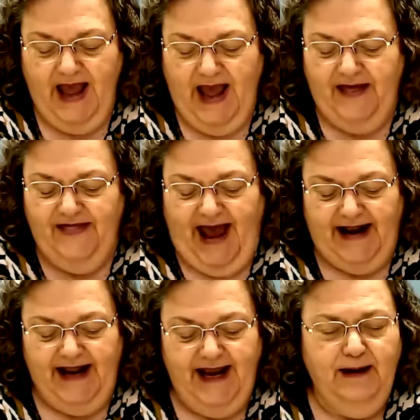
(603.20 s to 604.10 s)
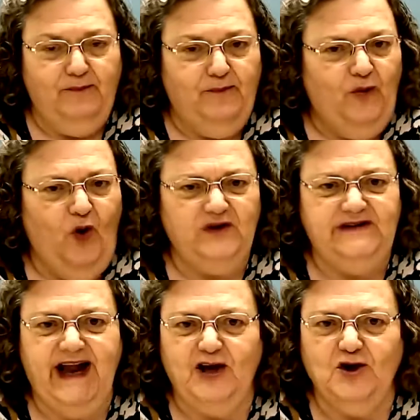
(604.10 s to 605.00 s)
that he pulled
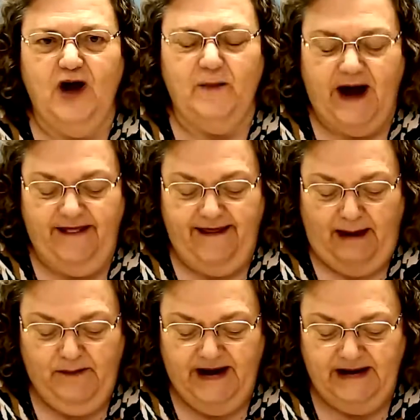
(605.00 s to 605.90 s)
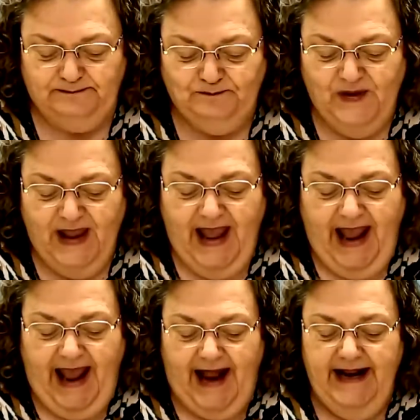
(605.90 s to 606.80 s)
Daniel up out of that pit
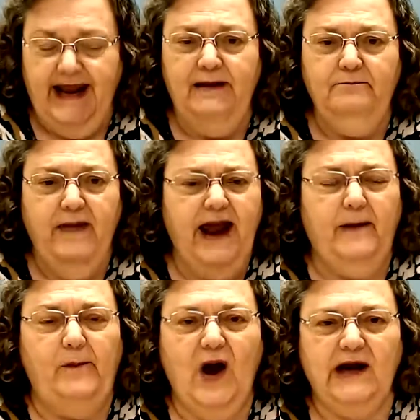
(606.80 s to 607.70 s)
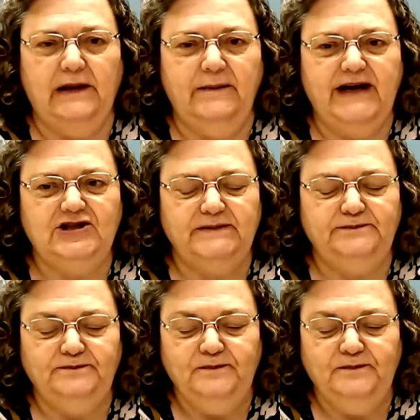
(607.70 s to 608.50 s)
and he made a proclamation.